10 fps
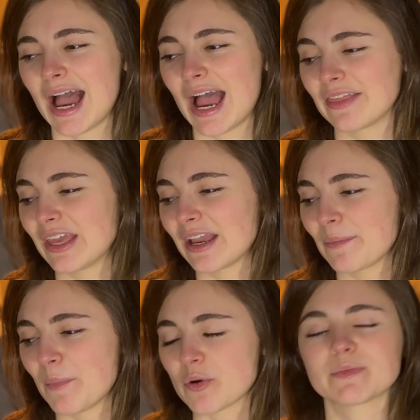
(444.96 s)
I think
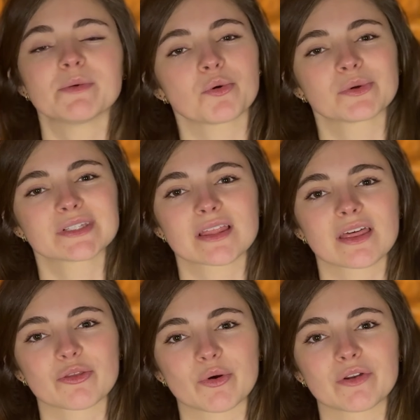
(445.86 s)
most people would say
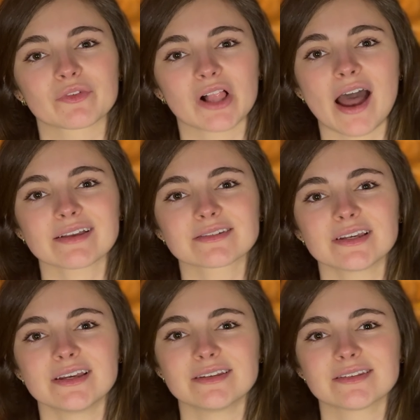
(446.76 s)
that Throne of Glass
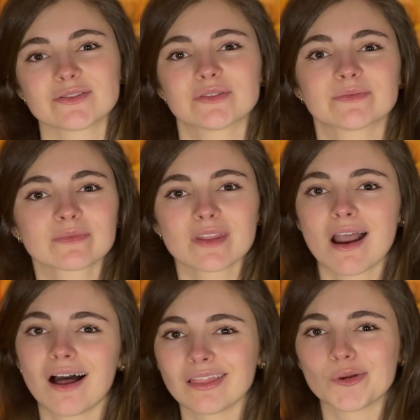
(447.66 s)
is
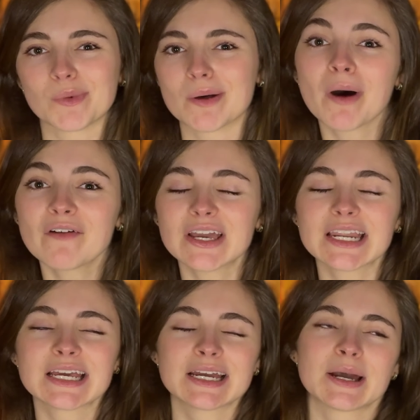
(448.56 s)
a little bit above it,